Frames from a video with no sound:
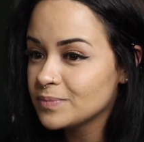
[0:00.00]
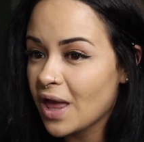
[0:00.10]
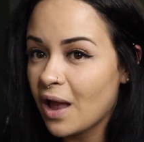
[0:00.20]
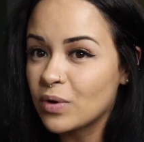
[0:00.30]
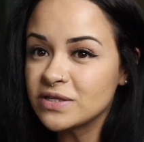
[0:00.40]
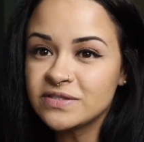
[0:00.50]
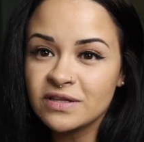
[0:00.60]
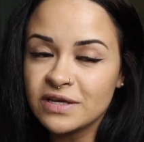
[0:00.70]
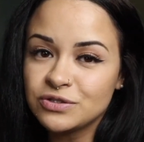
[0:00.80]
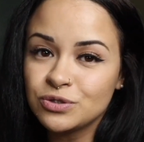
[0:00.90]
I want to say
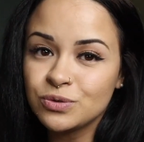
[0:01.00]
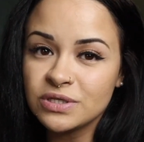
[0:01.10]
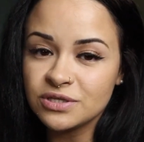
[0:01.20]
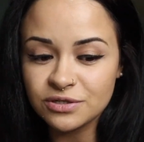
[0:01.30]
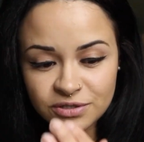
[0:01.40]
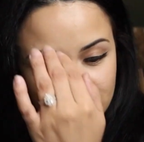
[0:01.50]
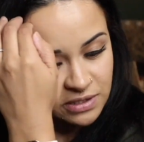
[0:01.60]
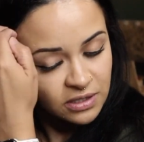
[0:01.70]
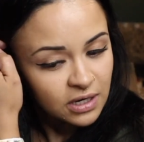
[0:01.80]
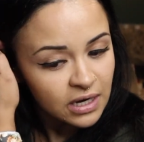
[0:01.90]
like 2 years,
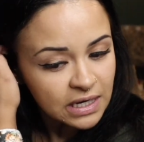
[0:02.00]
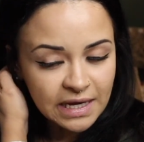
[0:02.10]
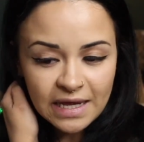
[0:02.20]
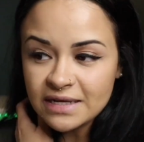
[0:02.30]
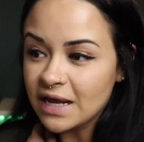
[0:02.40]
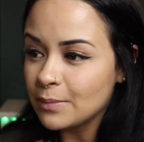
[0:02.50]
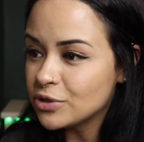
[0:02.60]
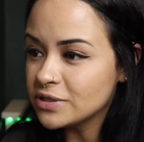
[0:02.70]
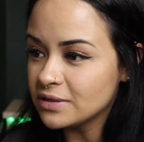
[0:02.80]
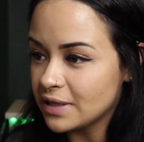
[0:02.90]
and I'm
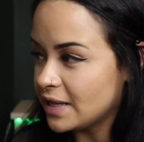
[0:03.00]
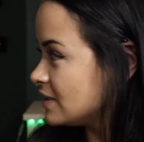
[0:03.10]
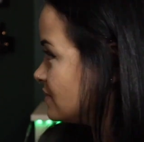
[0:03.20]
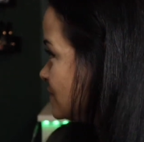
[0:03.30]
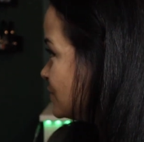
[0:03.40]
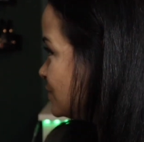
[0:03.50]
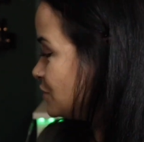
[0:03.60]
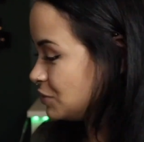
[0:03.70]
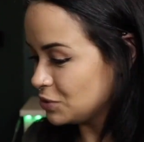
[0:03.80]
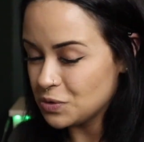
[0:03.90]
really liking these
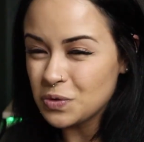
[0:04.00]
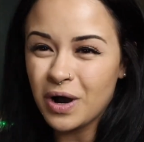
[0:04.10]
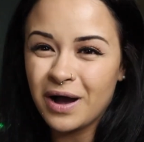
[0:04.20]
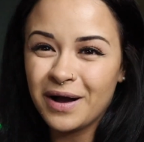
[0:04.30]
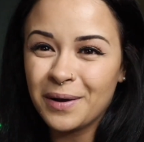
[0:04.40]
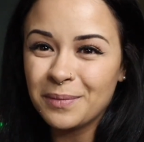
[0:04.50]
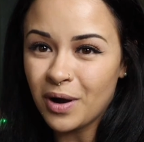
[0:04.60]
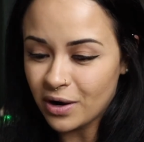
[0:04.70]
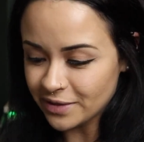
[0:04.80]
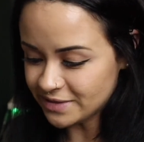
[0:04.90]
new
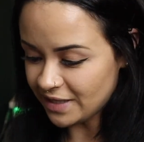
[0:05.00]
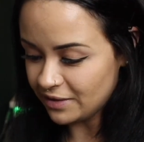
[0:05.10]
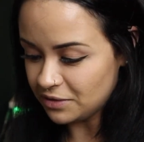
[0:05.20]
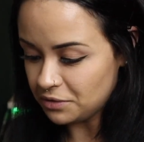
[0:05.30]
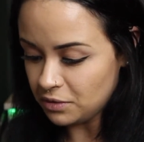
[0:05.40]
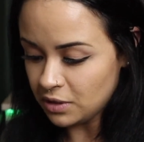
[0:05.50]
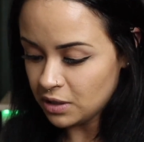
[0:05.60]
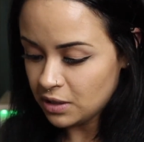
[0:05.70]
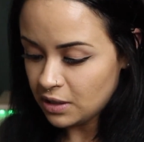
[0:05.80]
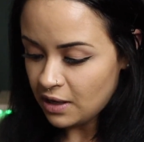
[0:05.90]
Ardell.
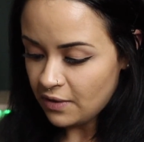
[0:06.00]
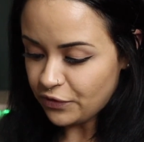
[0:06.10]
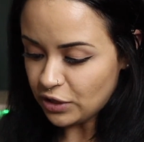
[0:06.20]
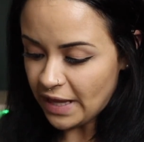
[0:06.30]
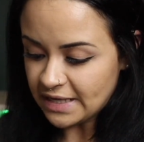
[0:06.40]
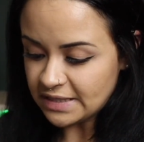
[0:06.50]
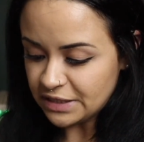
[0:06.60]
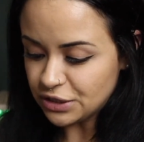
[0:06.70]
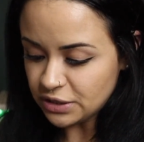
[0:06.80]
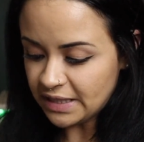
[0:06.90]
They're like
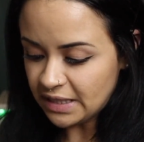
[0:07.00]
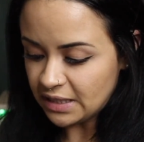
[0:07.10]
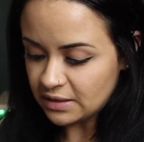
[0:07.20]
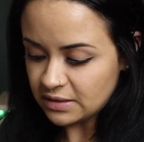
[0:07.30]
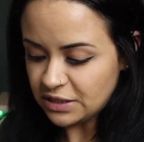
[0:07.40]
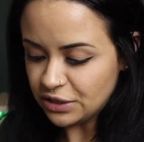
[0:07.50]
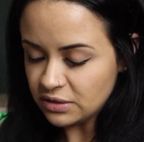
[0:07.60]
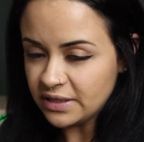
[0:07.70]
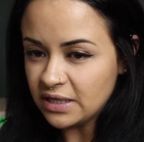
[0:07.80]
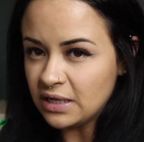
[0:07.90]
nearly
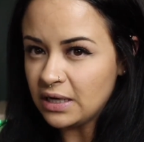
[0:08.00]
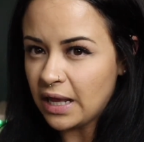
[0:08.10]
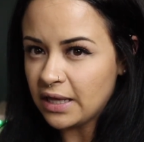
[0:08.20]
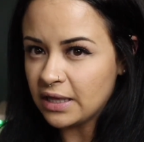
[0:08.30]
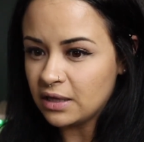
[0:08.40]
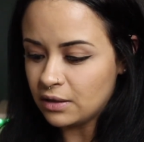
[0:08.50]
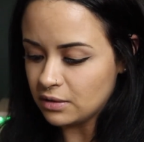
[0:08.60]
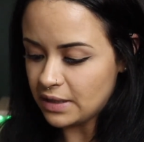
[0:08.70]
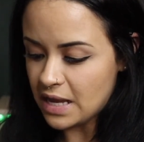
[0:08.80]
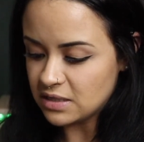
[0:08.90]
naked
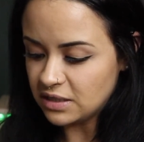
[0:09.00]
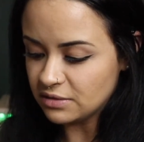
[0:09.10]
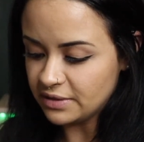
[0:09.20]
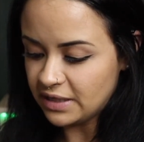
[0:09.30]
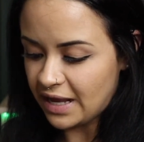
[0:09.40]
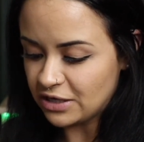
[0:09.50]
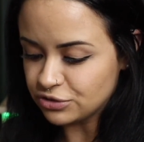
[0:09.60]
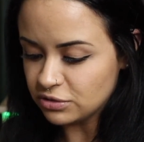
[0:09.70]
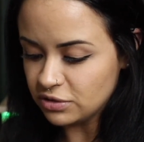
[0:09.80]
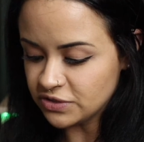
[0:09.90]
or like nearly
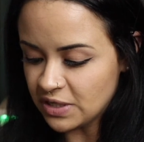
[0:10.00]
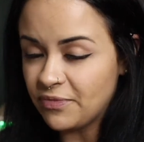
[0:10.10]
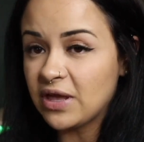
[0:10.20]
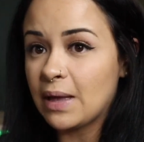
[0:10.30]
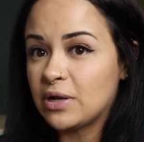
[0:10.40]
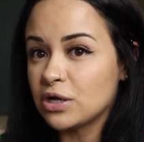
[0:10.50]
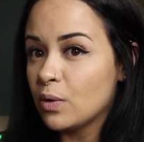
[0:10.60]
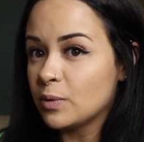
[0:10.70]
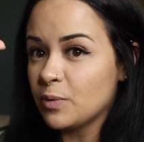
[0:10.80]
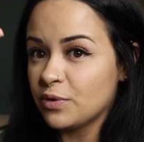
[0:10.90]
natural or something. I'm gonna
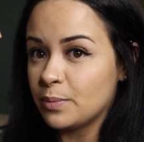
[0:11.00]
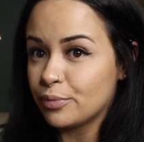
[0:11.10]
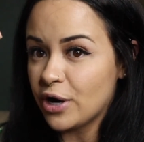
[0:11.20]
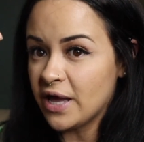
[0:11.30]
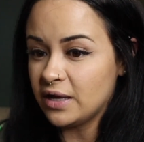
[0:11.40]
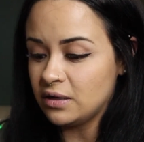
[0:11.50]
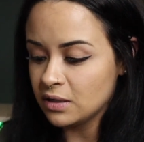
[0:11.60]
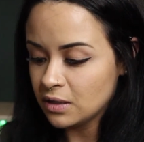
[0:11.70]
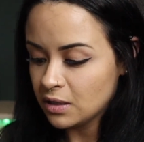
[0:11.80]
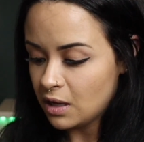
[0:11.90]
go in with the bread
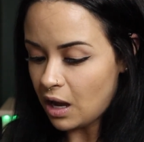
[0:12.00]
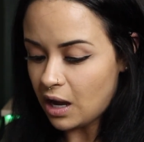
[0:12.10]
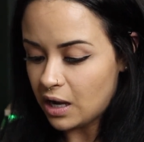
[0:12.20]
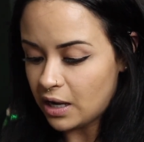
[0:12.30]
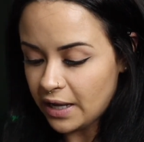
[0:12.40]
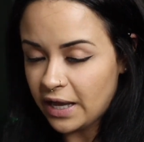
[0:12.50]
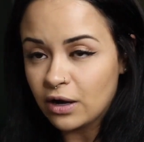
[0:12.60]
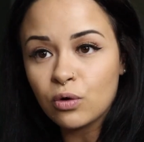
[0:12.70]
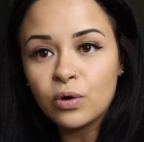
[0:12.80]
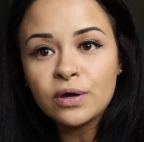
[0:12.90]

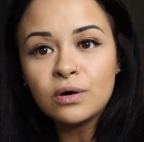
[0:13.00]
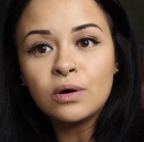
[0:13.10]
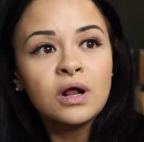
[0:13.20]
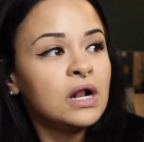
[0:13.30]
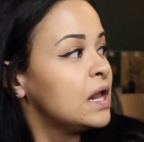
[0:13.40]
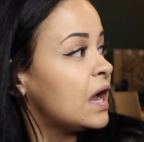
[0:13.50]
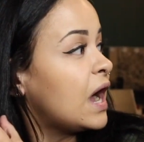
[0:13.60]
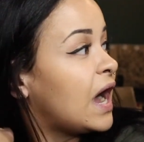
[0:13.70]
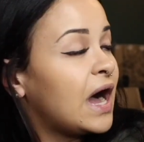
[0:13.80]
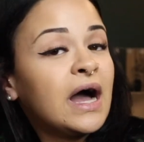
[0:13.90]
hair oil.
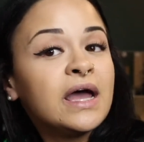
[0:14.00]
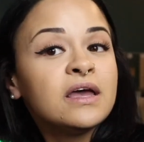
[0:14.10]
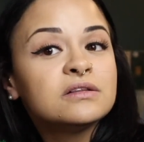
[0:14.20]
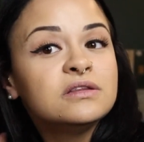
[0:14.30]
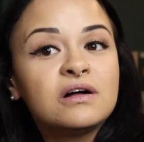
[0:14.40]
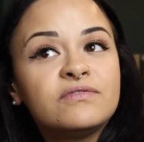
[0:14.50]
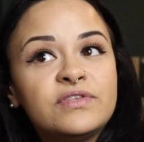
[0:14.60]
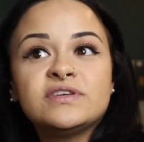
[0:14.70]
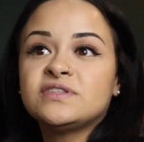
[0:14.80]
I love this